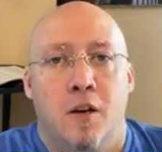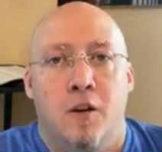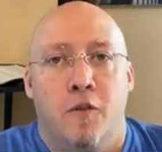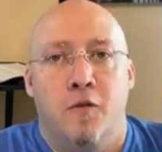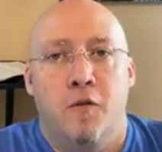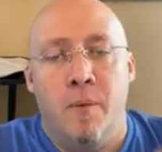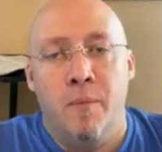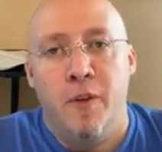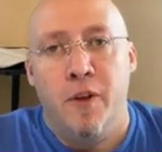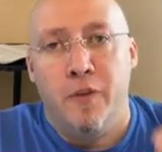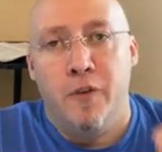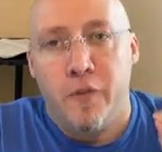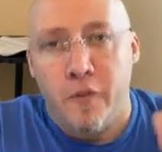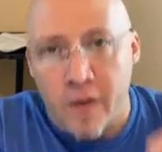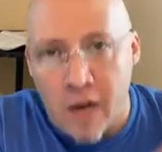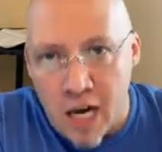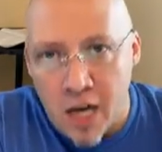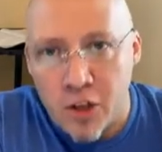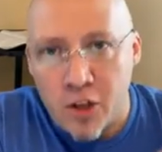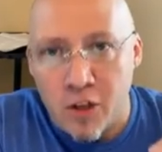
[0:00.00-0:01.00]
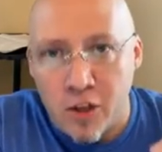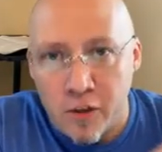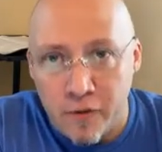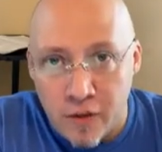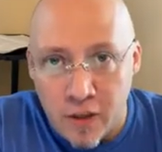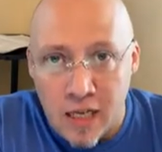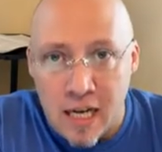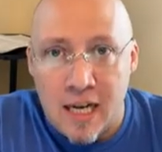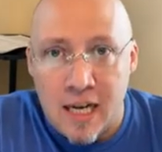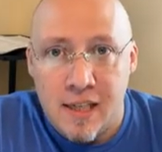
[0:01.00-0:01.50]
from the father of
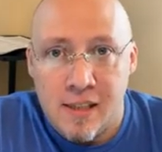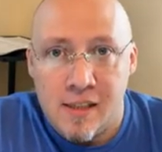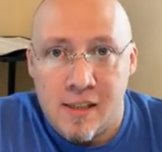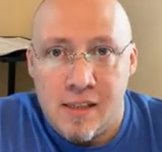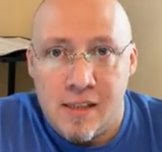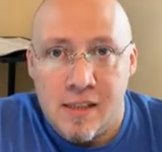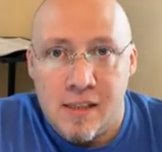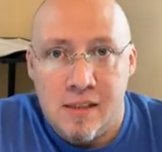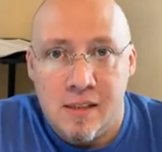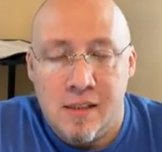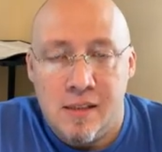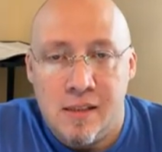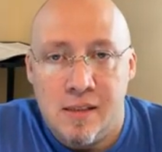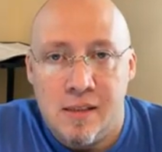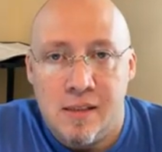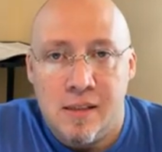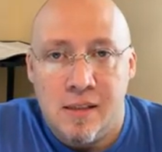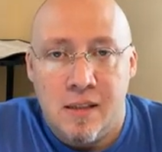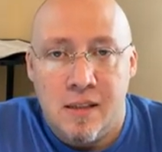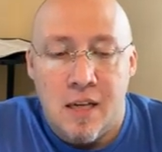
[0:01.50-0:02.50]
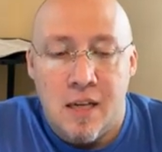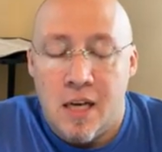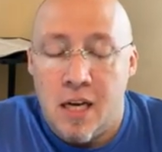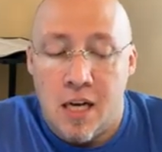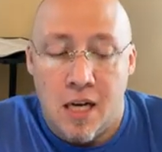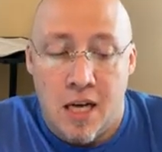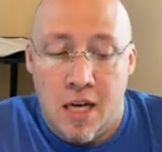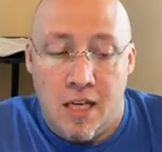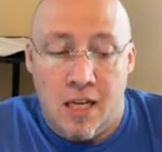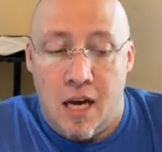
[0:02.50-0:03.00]
lies.
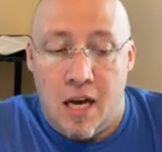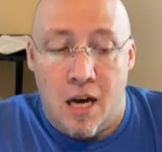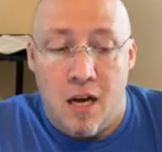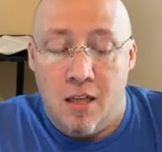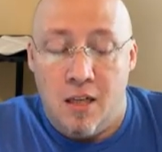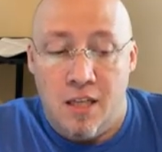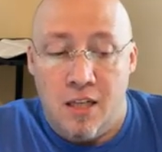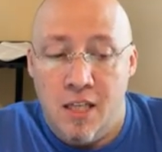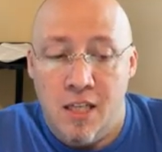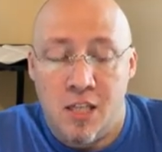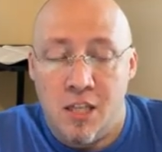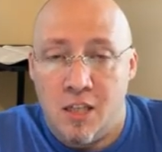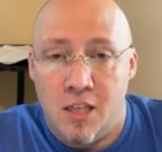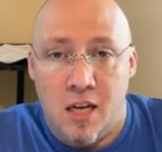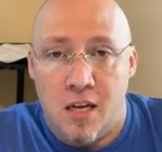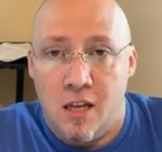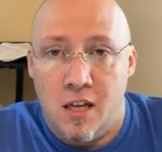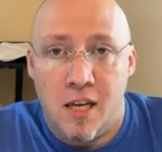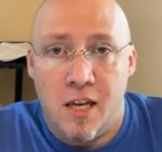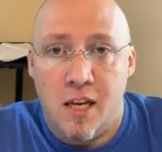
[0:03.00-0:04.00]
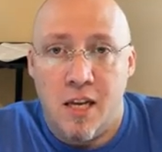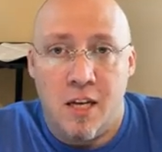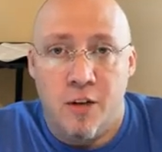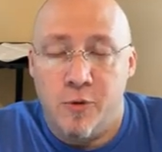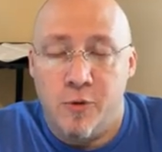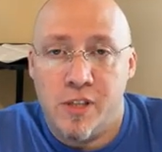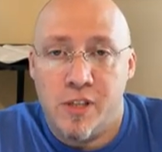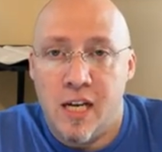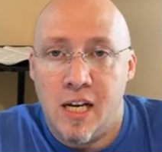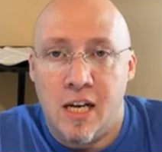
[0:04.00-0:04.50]
Uh, and uh, initially, all I could hear
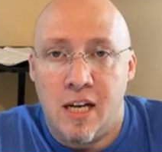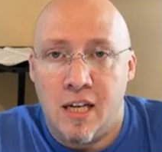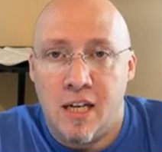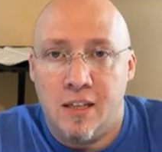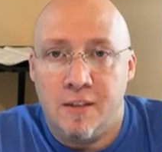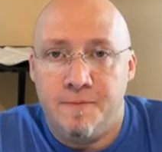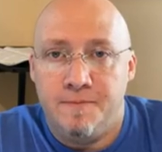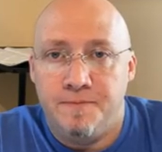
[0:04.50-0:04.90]
was God.